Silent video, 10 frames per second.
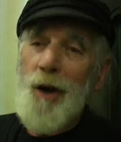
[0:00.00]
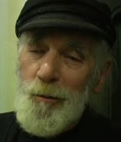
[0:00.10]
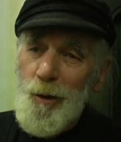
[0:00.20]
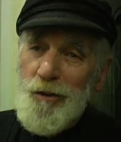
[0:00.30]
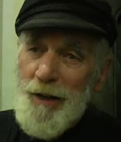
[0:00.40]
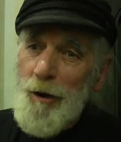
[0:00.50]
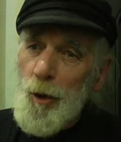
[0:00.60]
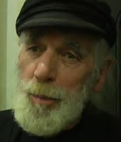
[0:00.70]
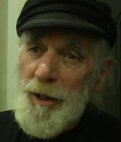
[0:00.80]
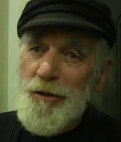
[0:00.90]
watch
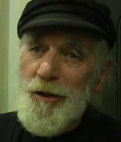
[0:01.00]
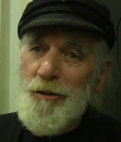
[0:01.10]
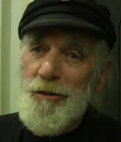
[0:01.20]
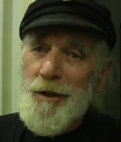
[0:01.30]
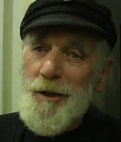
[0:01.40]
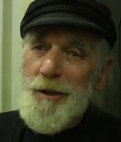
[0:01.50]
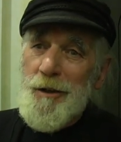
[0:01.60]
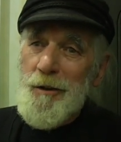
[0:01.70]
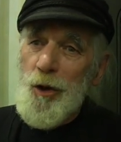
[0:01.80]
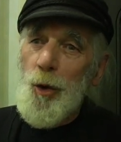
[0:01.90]
Harold Pinter's
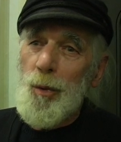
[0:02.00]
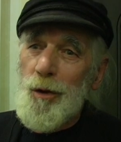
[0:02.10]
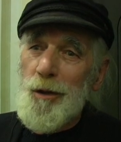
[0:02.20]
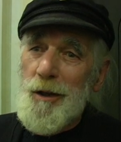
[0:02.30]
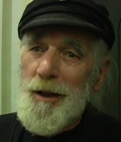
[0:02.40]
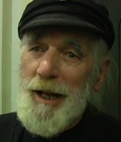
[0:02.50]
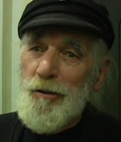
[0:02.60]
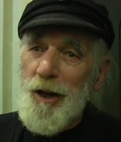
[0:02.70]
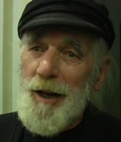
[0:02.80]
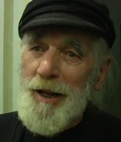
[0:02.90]
noble
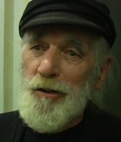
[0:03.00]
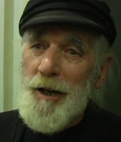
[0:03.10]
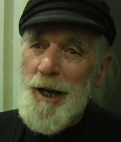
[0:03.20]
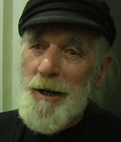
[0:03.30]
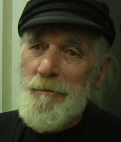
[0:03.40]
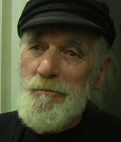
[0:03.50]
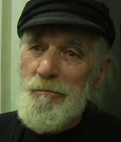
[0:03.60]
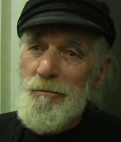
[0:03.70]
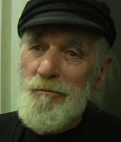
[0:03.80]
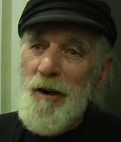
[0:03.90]
lecture last
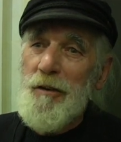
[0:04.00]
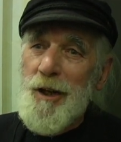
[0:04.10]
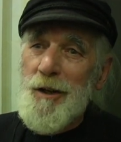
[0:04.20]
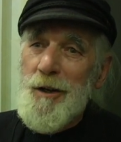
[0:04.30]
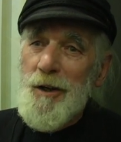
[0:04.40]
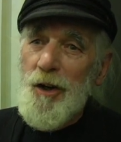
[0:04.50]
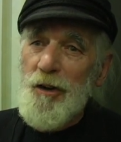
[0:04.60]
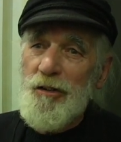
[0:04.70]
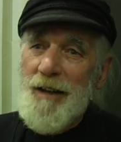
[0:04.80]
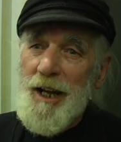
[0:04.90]
night. Very
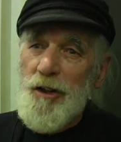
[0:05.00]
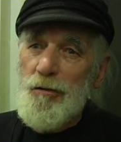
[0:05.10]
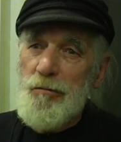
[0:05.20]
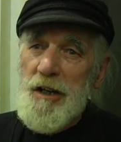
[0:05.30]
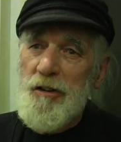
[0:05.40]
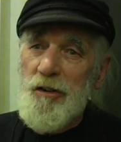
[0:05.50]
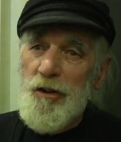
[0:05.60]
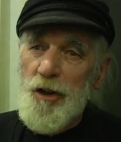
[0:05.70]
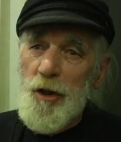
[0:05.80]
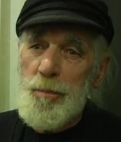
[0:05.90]
concise,
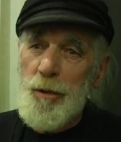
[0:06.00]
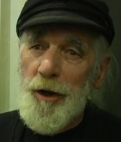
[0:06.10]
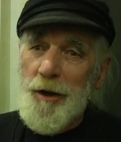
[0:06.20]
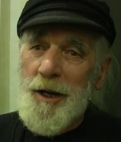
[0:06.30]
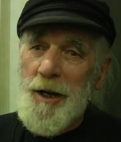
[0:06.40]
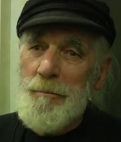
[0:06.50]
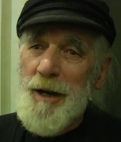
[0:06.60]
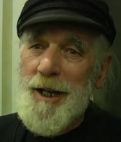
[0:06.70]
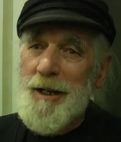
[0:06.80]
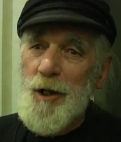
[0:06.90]
reason to the point, and he
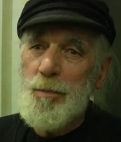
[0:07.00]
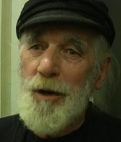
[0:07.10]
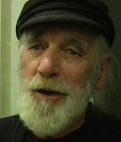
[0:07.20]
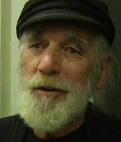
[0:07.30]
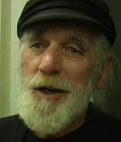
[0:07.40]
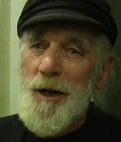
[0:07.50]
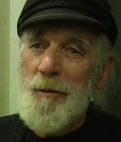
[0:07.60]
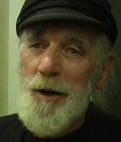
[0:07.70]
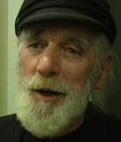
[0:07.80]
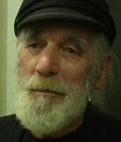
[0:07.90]
made his point
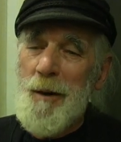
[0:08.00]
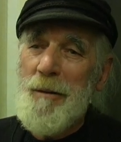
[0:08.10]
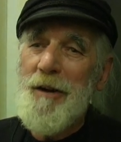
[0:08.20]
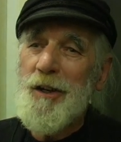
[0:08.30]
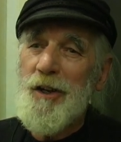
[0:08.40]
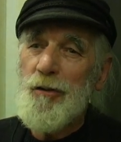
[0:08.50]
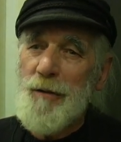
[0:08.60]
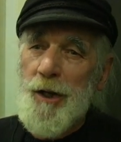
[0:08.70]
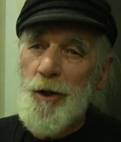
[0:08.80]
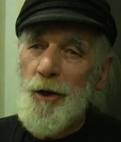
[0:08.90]
about America's
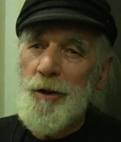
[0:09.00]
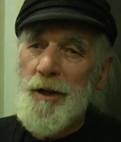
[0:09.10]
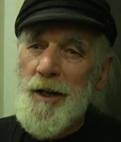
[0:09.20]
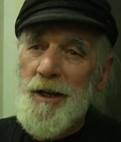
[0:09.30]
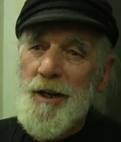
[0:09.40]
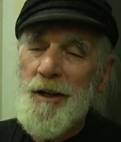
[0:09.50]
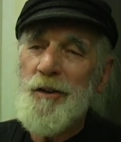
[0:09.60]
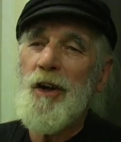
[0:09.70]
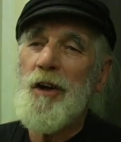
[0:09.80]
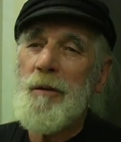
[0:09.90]
record.
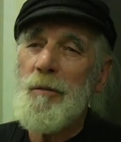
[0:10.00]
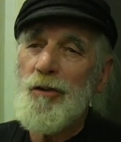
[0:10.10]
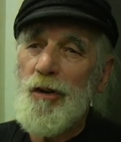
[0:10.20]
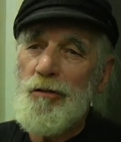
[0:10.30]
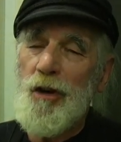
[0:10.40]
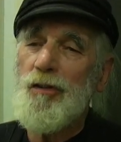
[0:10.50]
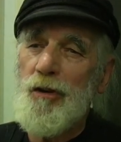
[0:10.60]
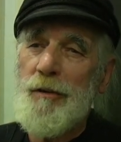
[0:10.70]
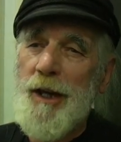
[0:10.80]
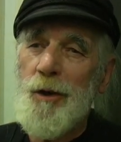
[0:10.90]
He's got the most
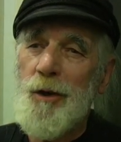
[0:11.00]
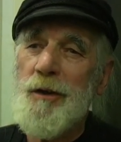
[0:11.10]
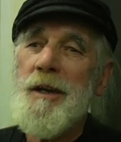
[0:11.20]
atrocious record